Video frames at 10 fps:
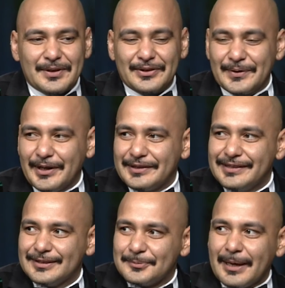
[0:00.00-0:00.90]
throughout the
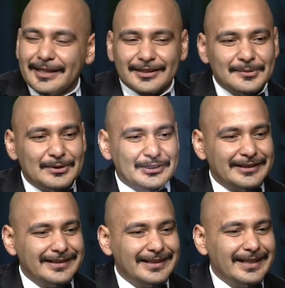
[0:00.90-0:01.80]
Hispanic
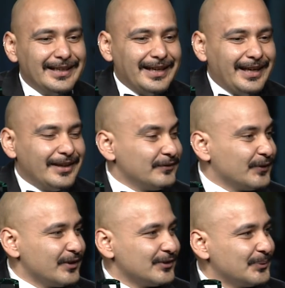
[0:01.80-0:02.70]
community and
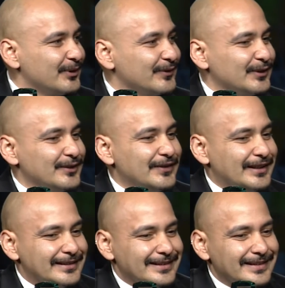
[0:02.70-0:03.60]
for this wonderful
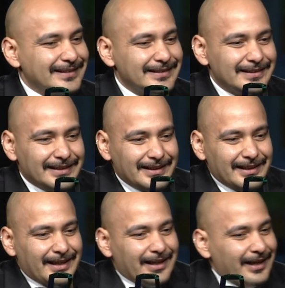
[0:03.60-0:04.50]
event.
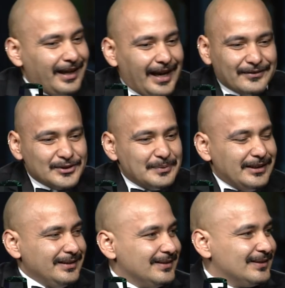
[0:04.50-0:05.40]
After
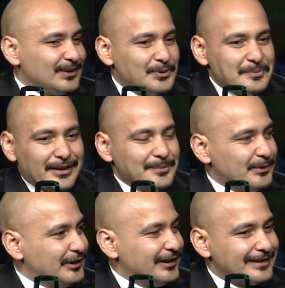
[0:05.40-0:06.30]
meeting so many
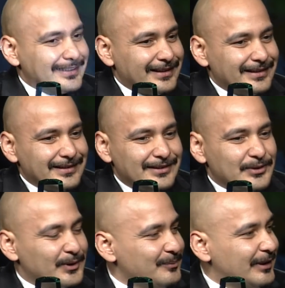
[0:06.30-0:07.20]
brilliant scientists
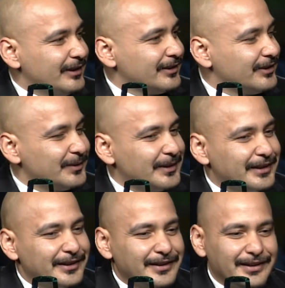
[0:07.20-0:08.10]
throughout my young
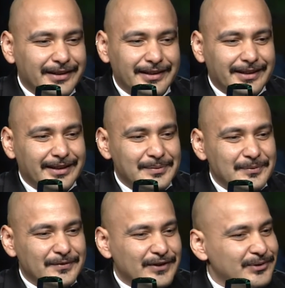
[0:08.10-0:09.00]
career, I
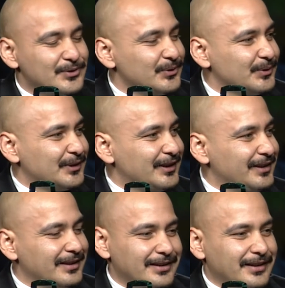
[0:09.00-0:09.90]
feel
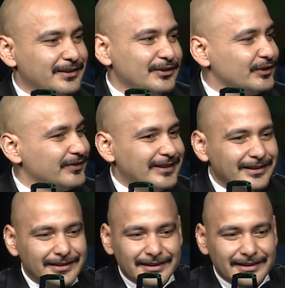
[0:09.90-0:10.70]
truly undeserving.